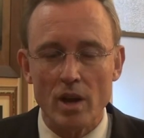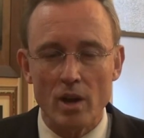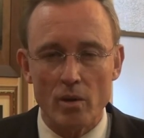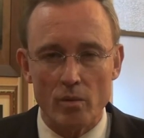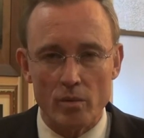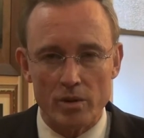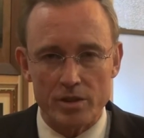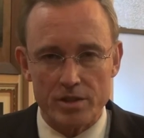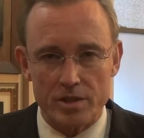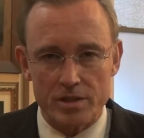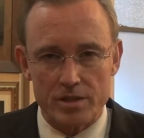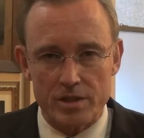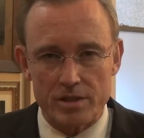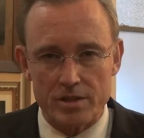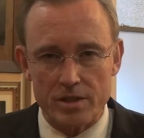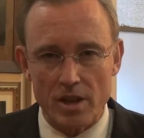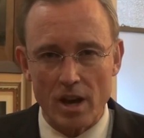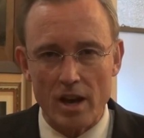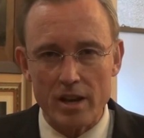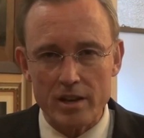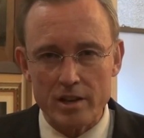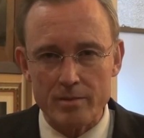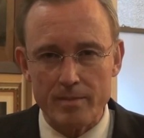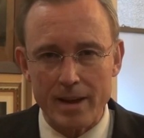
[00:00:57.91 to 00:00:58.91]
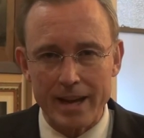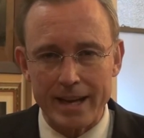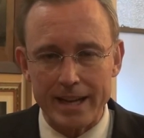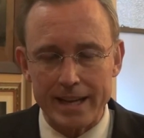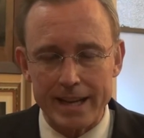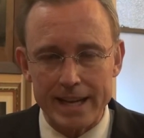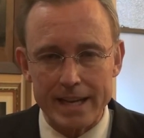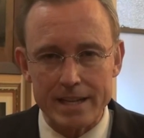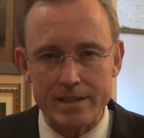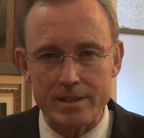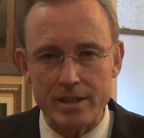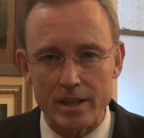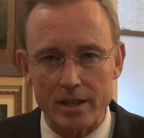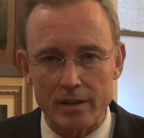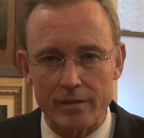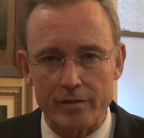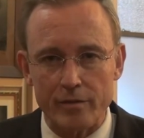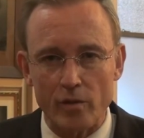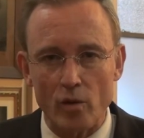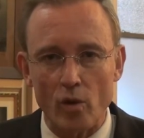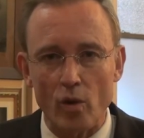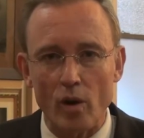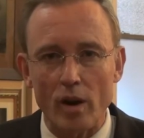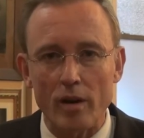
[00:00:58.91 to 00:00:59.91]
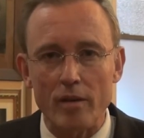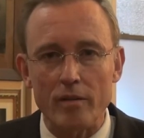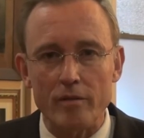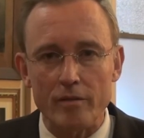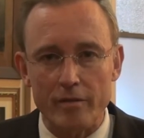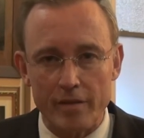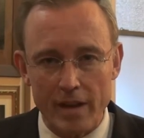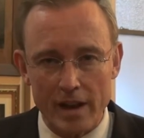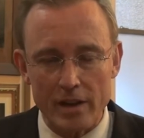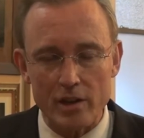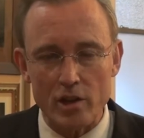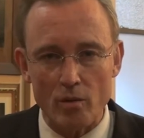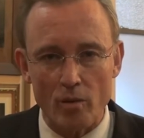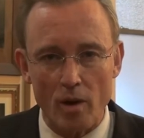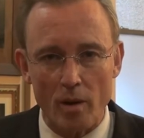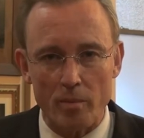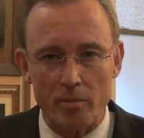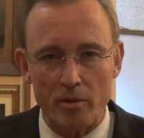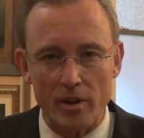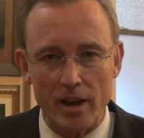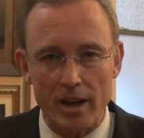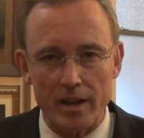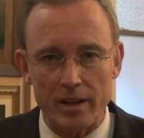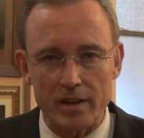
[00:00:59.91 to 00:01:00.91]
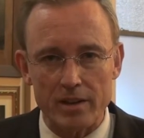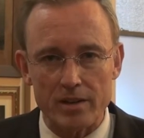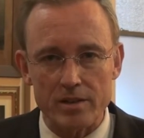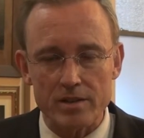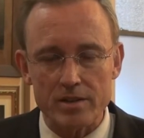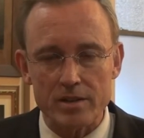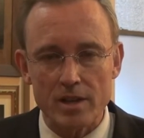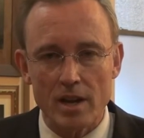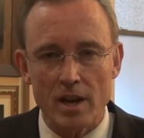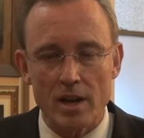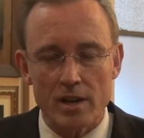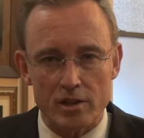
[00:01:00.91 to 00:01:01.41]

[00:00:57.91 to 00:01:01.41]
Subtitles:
which is designed to make it easier for venue operators